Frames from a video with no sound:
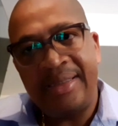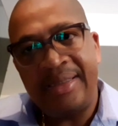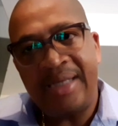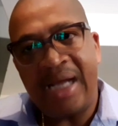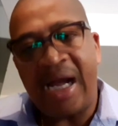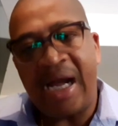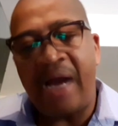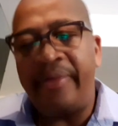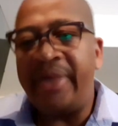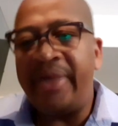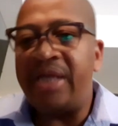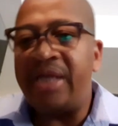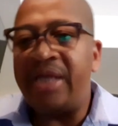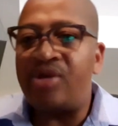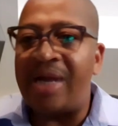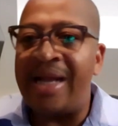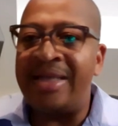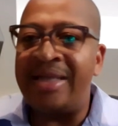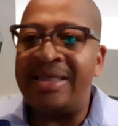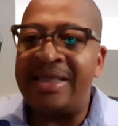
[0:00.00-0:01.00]
Are we
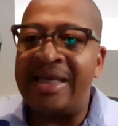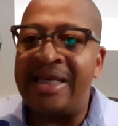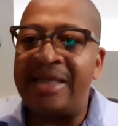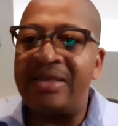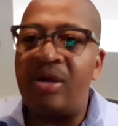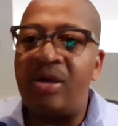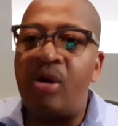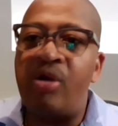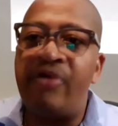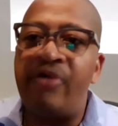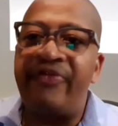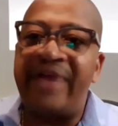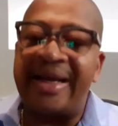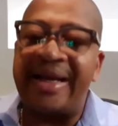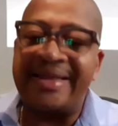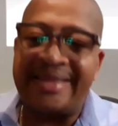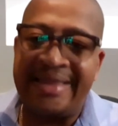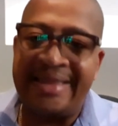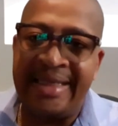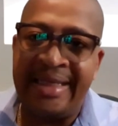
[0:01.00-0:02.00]
trying to get all
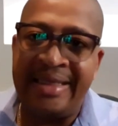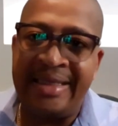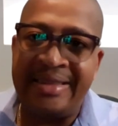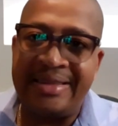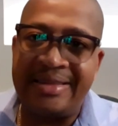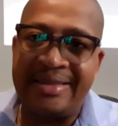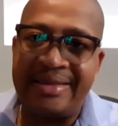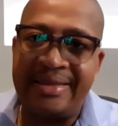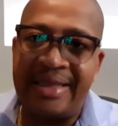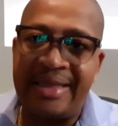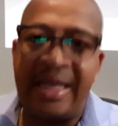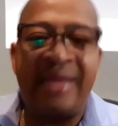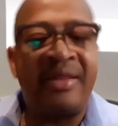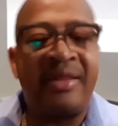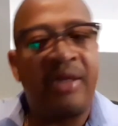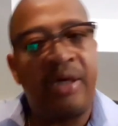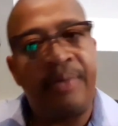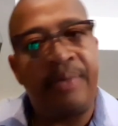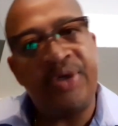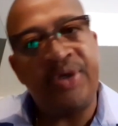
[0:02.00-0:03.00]
vaccines and
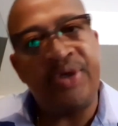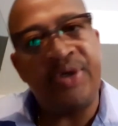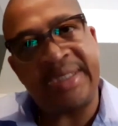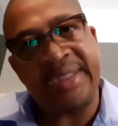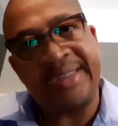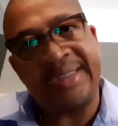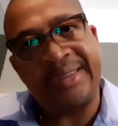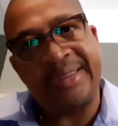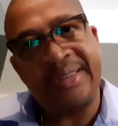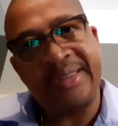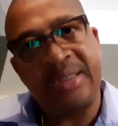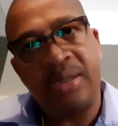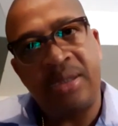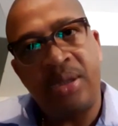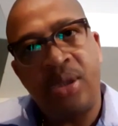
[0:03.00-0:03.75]
therapeutics,